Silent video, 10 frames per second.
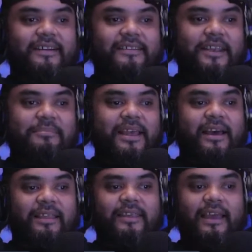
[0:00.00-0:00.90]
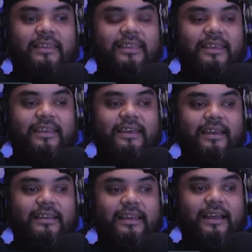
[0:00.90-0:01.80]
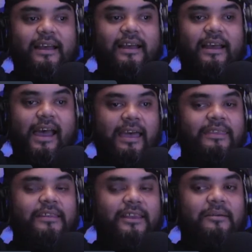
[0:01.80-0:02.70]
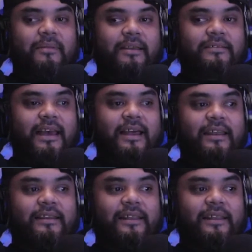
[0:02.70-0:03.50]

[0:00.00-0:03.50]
deep down, I think DMX got it.